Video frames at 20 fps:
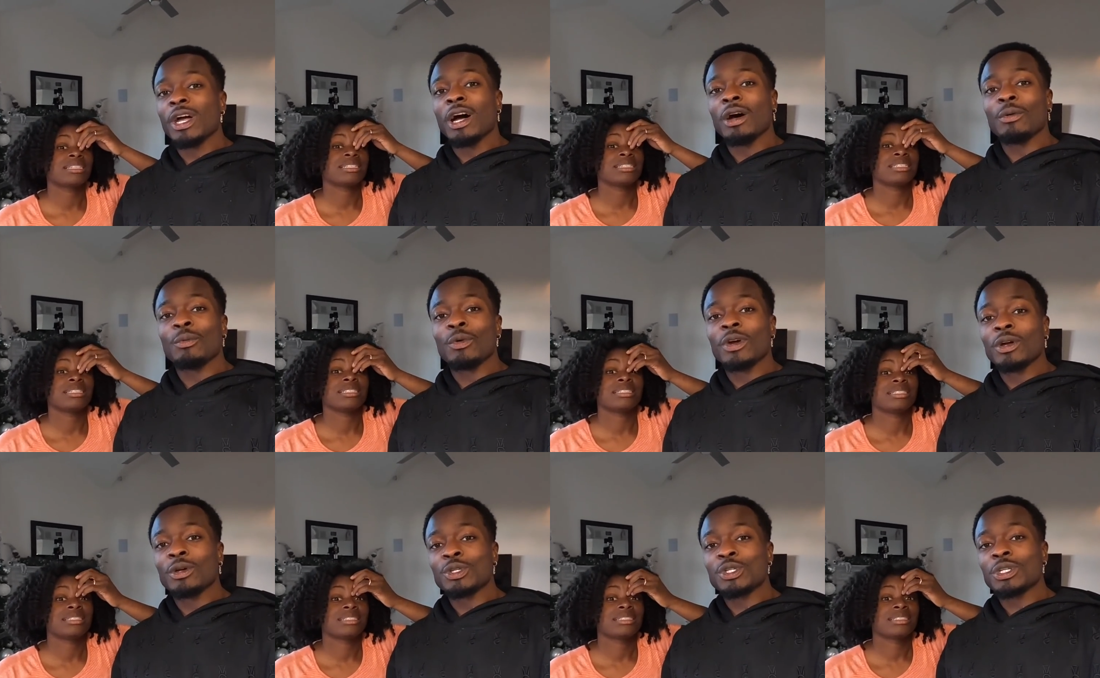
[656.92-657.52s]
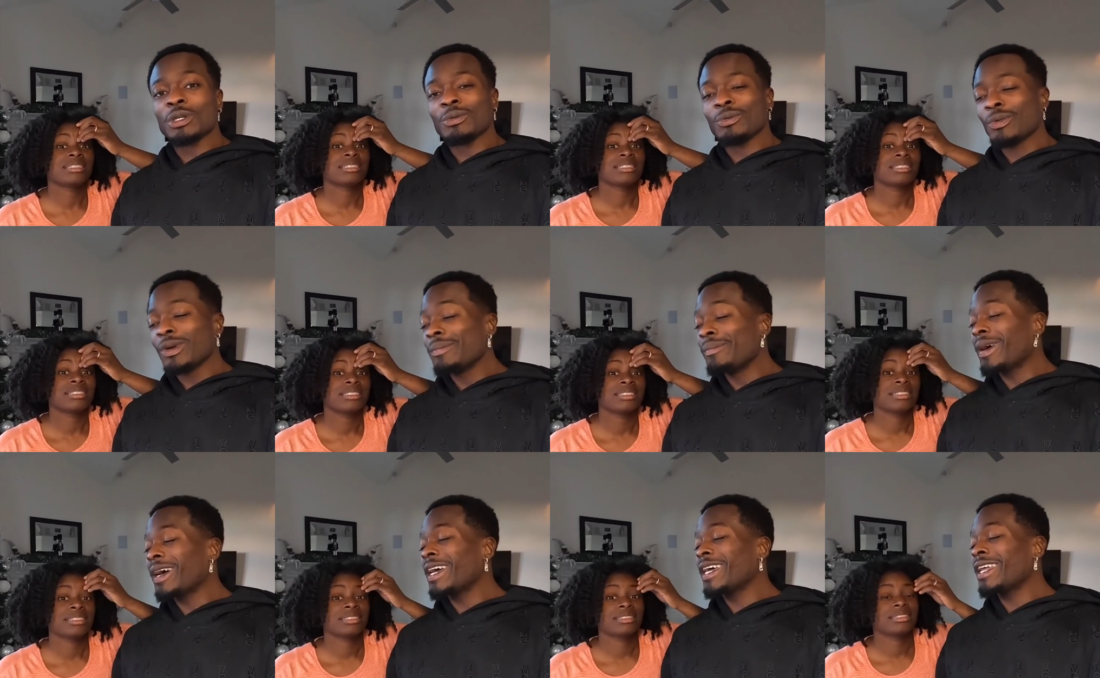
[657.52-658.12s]
Speaker 1: y'all. We're gonna. Show, we
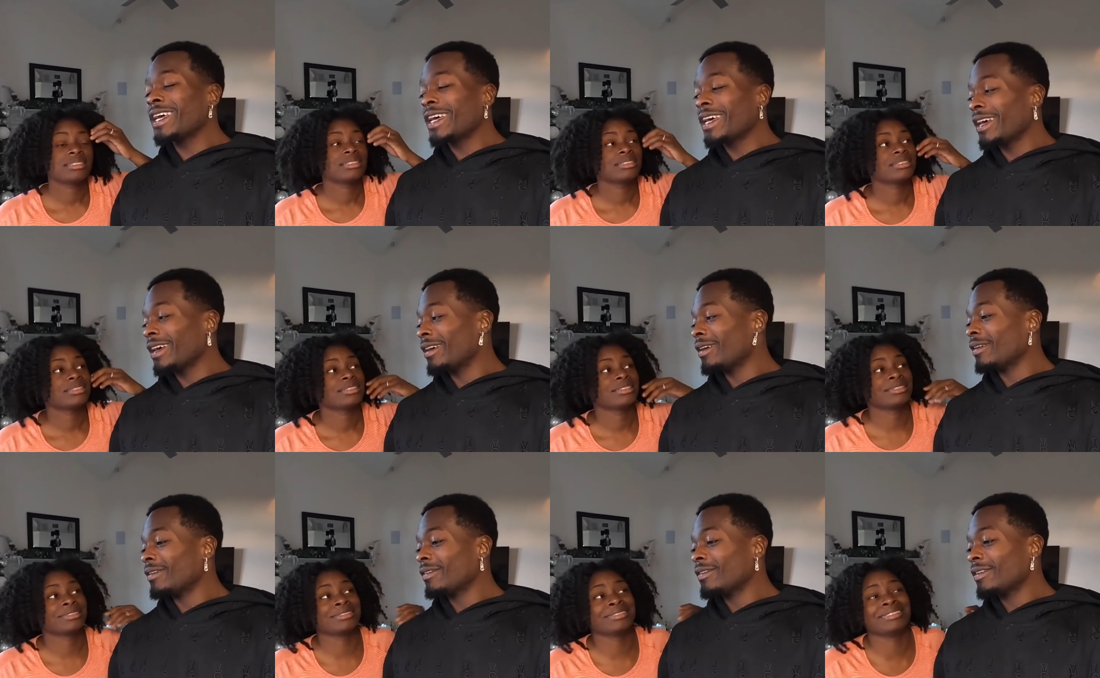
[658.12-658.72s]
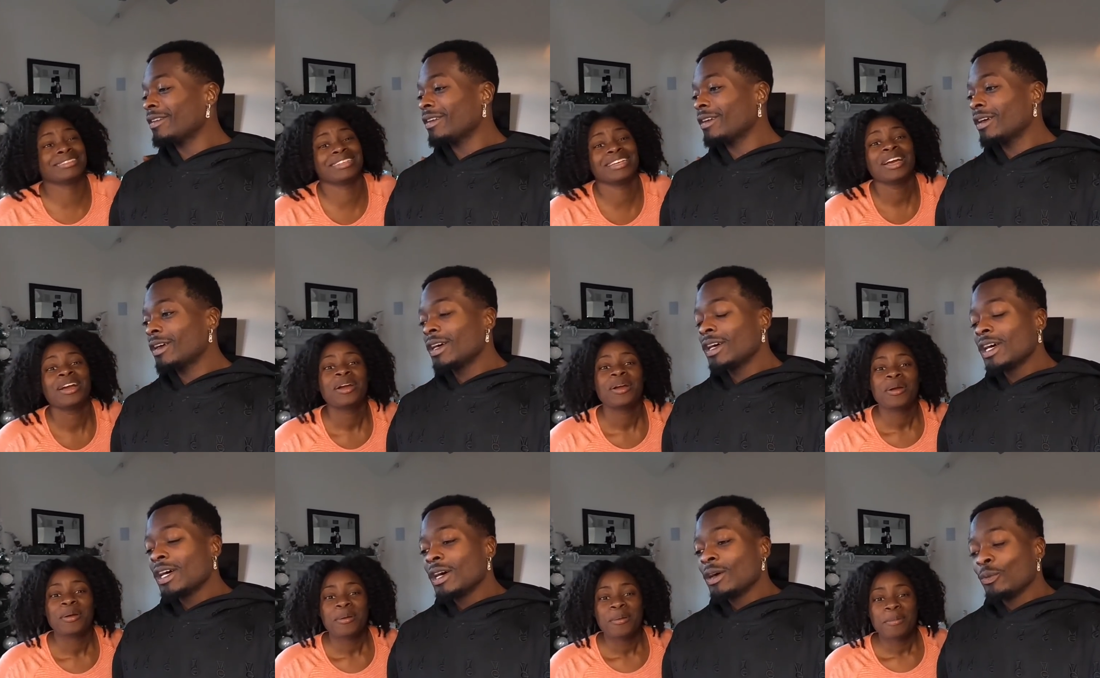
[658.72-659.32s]
might have.
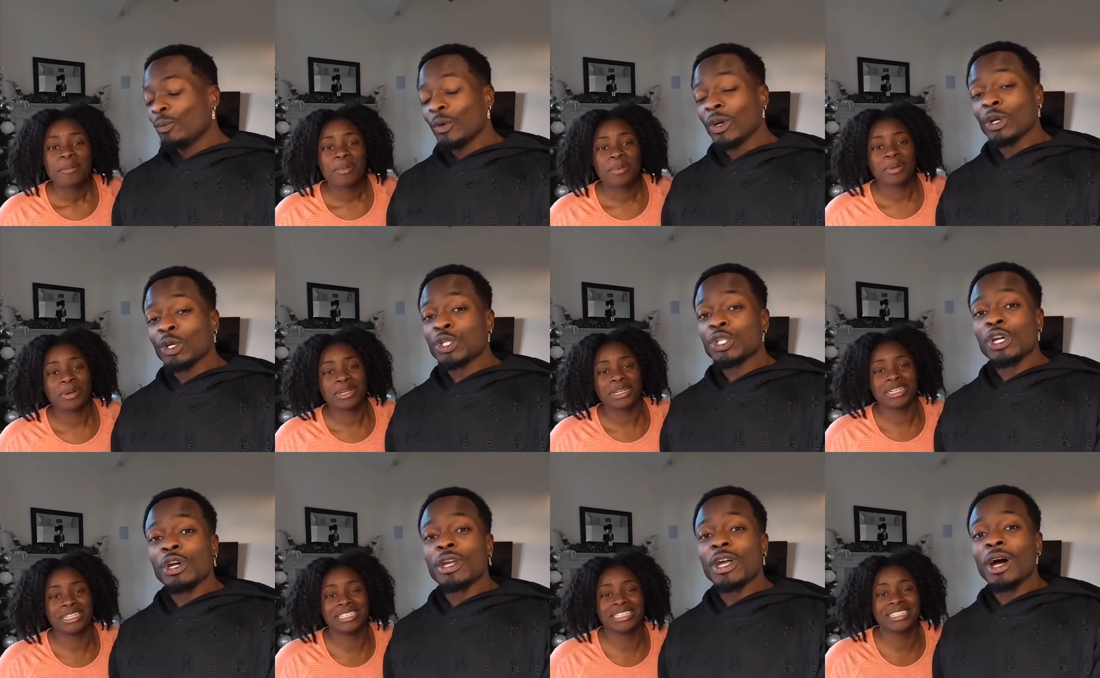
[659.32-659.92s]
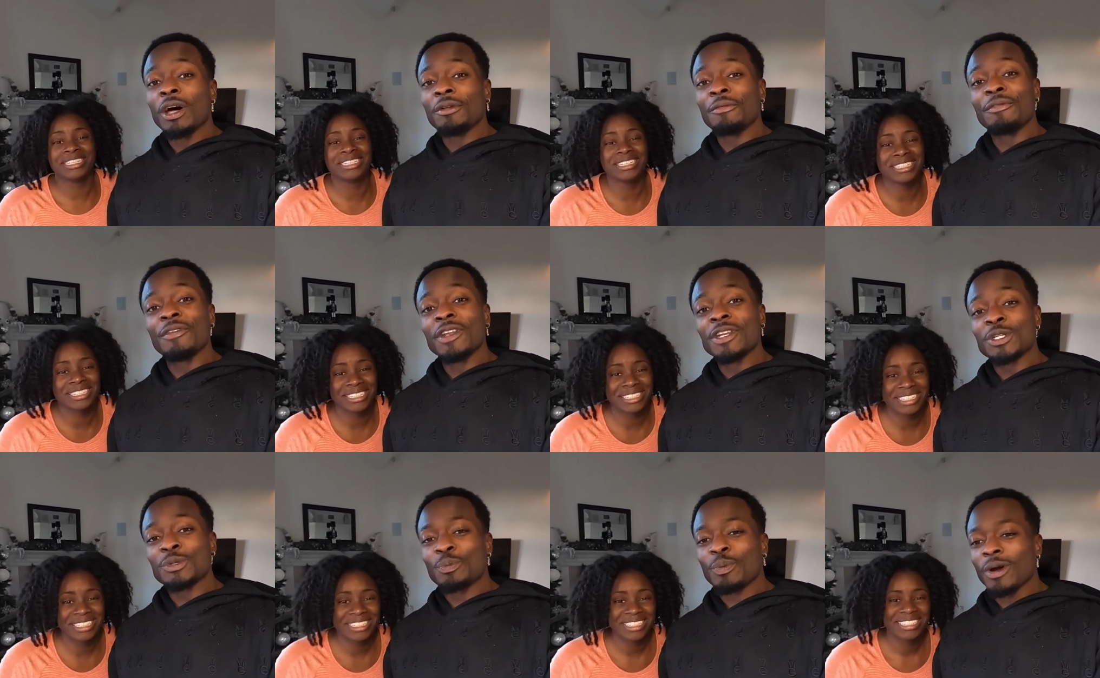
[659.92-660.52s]
We're gonna show y'all the
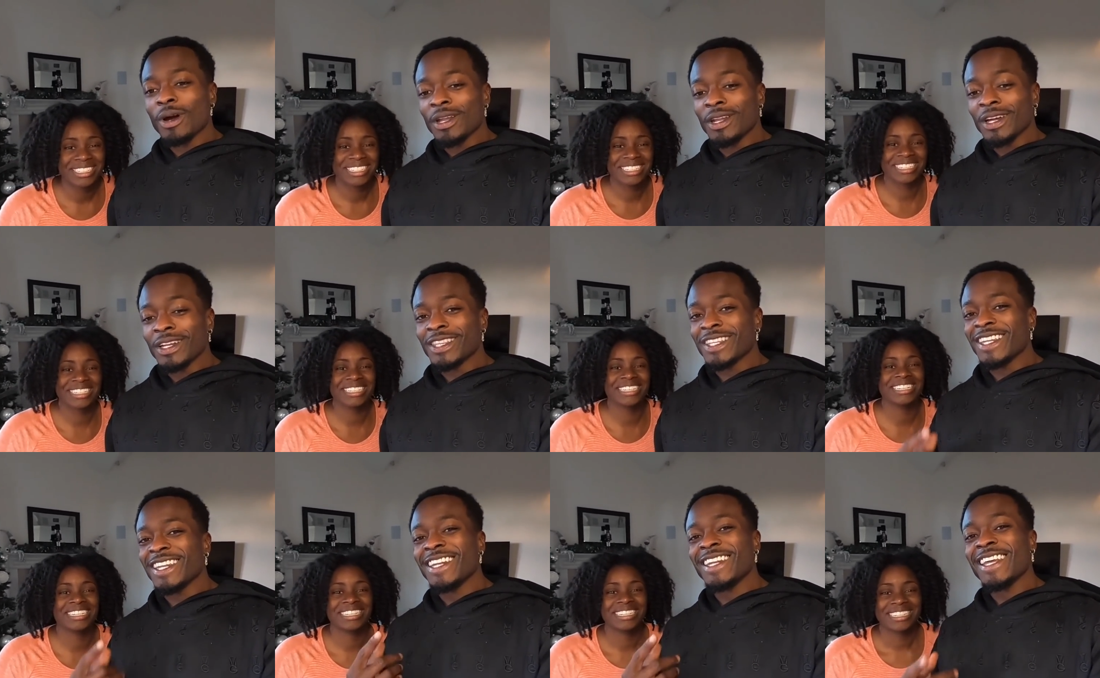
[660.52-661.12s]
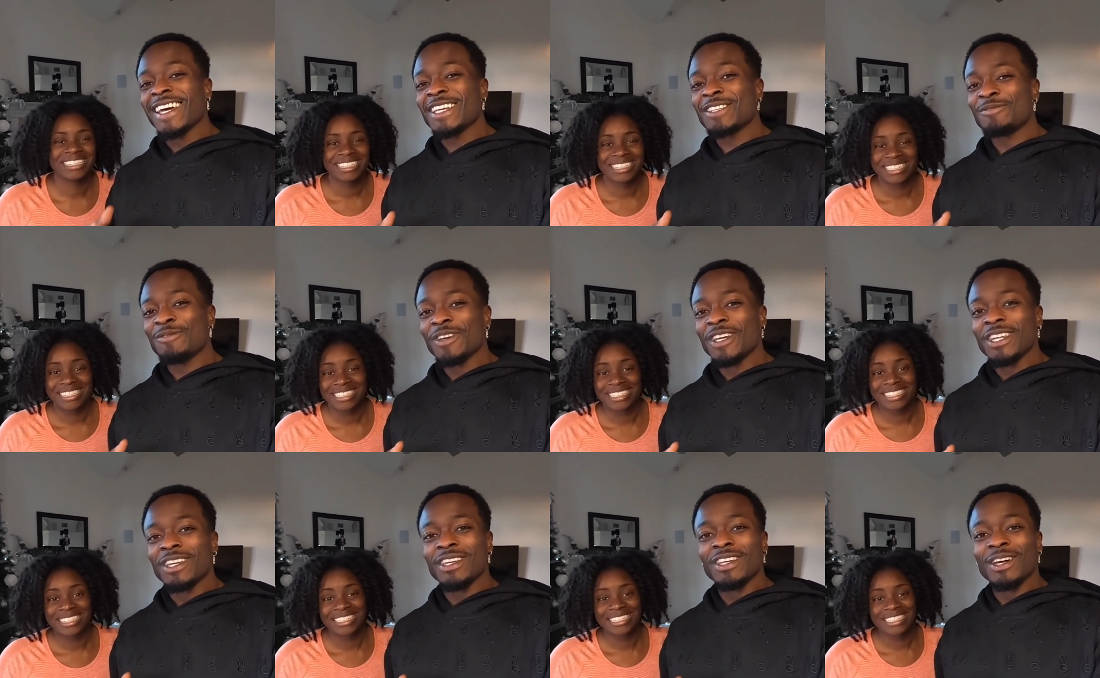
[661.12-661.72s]
finished product in the next
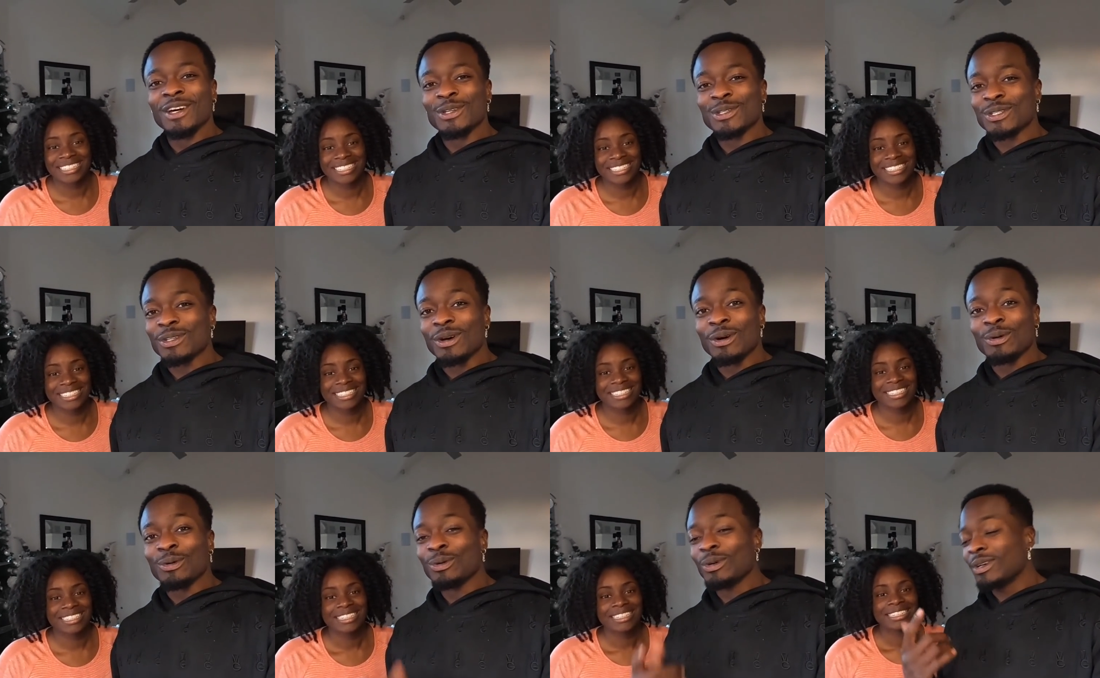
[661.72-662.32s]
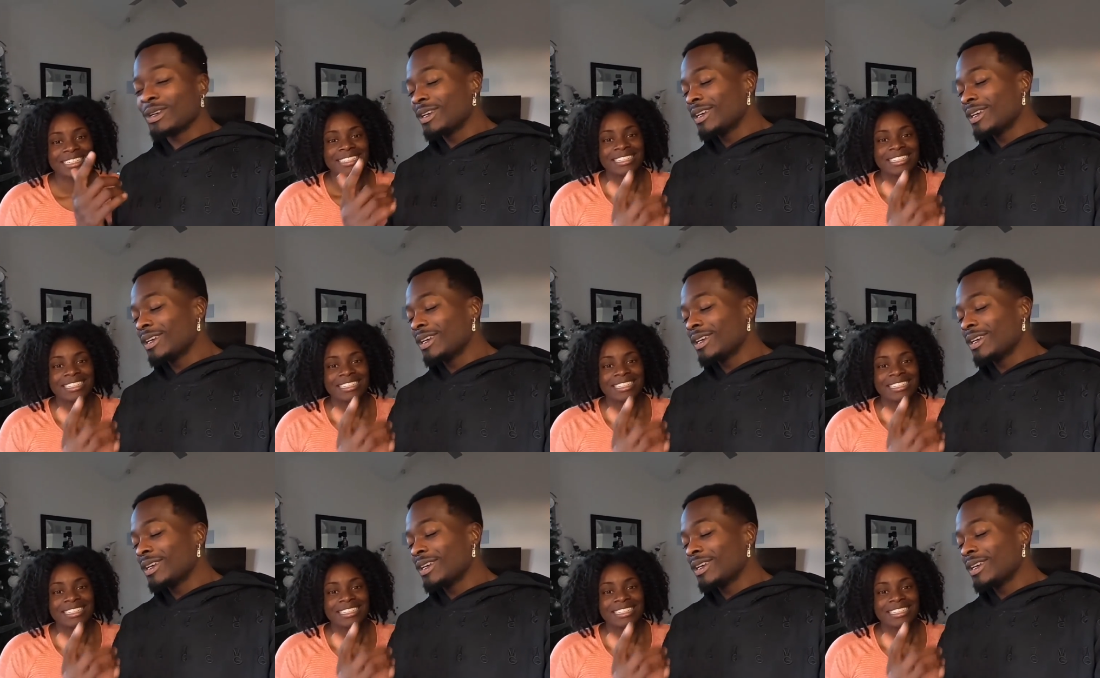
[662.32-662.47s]
video. So